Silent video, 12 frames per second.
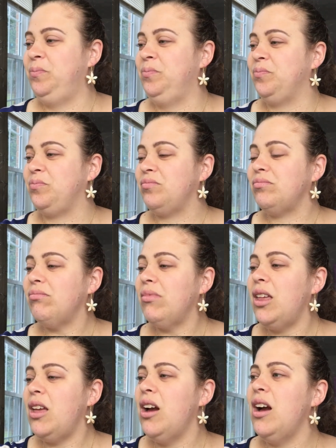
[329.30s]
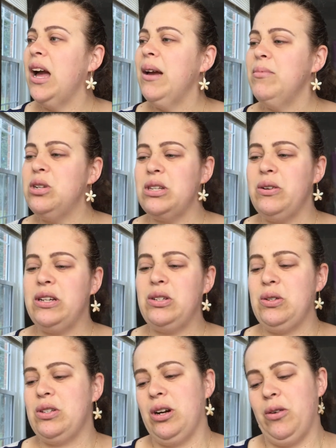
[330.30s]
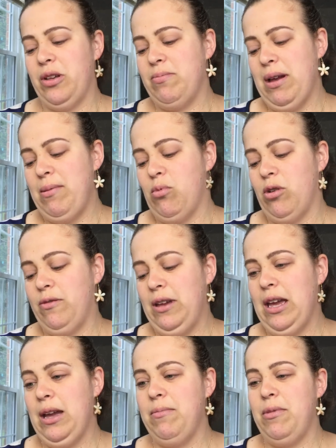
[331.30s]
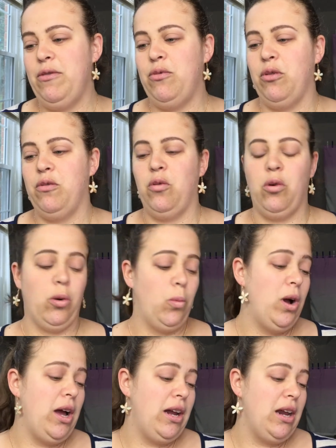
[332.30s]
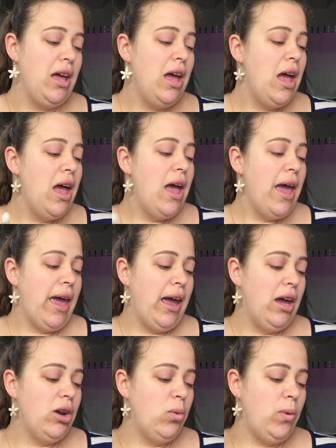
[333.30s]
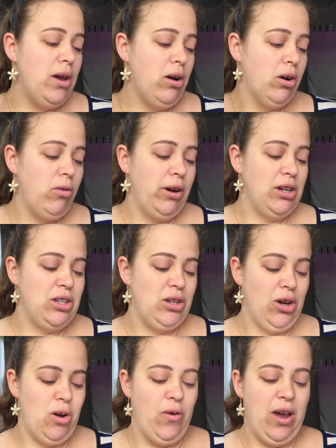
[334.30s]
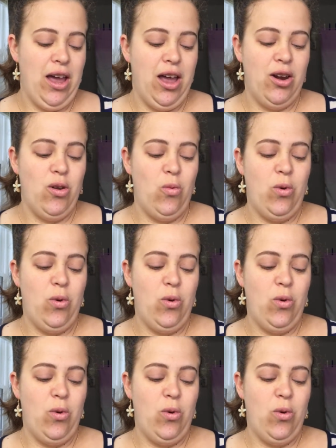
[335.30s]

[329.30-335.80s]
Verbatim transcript: I am just going to start with my Morphe M441 and we are going to go in